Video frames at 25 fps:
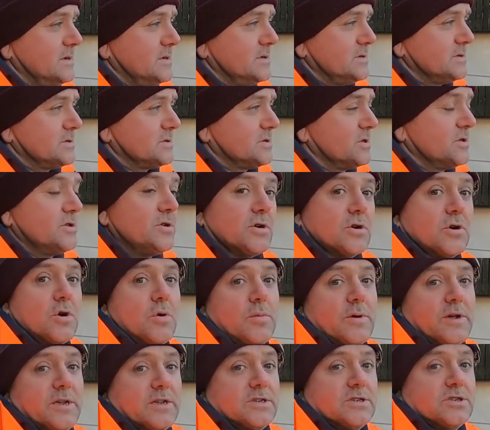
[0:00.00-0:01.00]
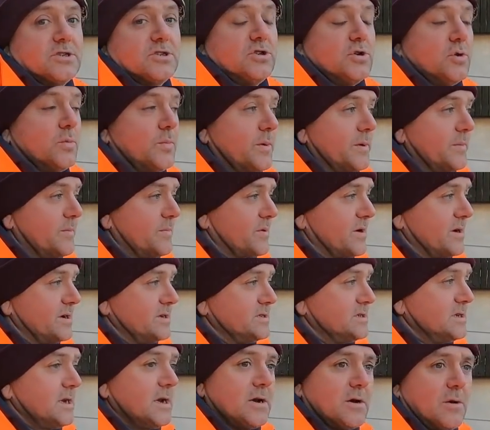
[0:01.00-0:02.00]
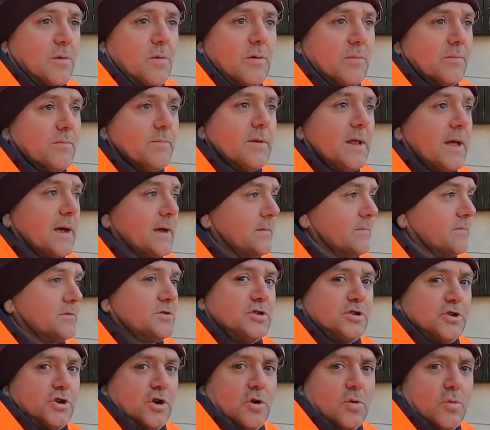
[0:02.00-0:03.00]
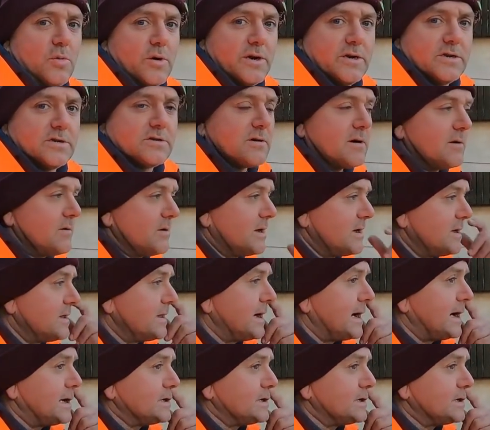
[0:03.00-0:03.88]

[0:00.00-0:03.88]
so don't come with your stupid price. I don't want like show winners or all like that.